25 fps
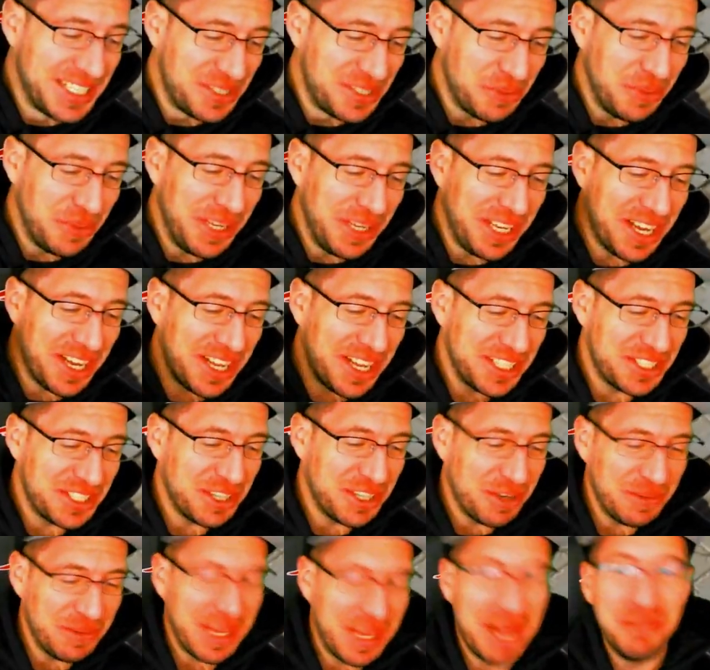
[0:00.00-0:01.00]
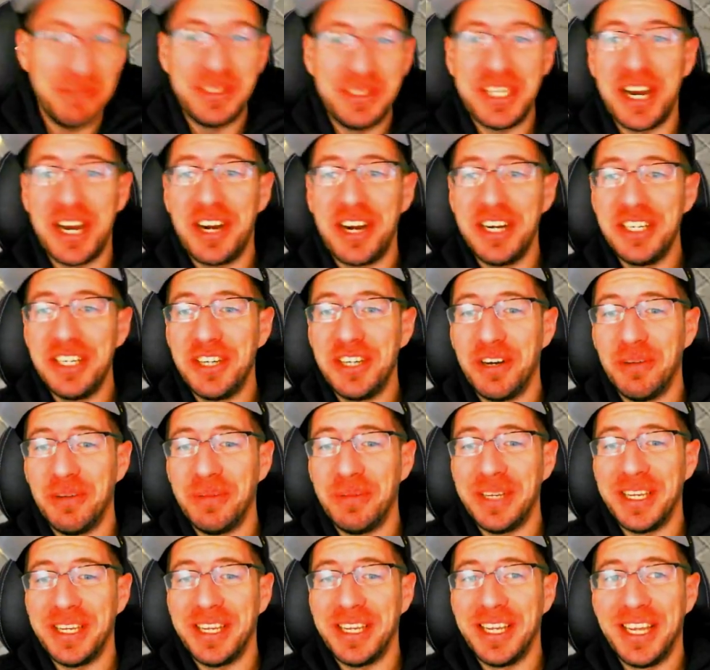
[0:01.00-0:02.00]
we got Toby. I'm sorry,
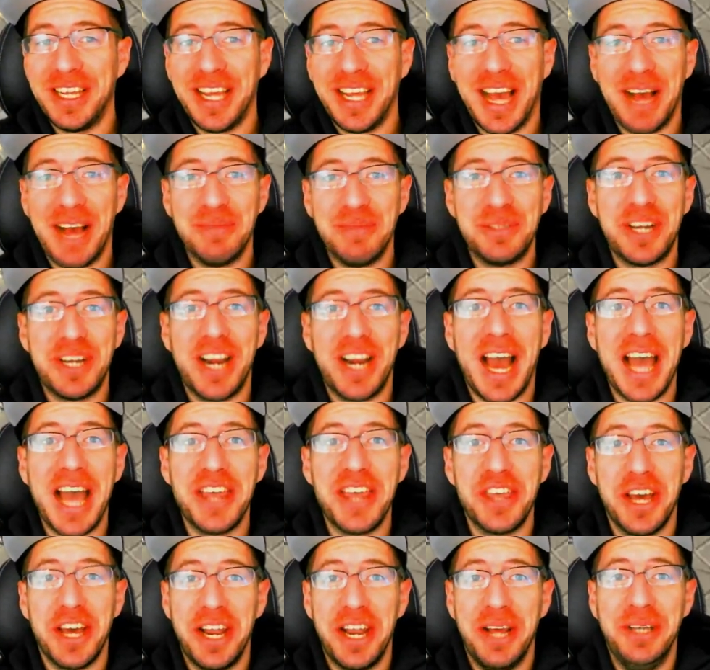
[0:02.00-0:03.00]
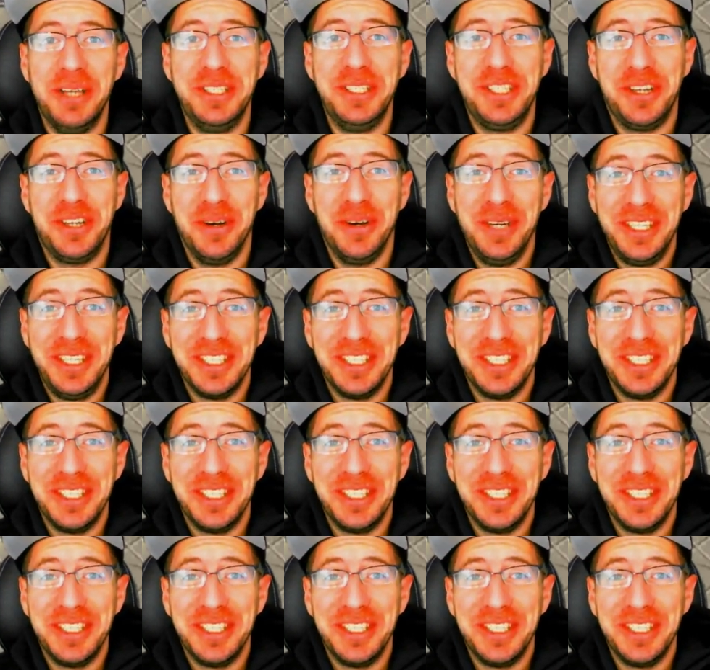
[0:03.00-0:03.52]
Toby. I'm sorry. I thought I was going to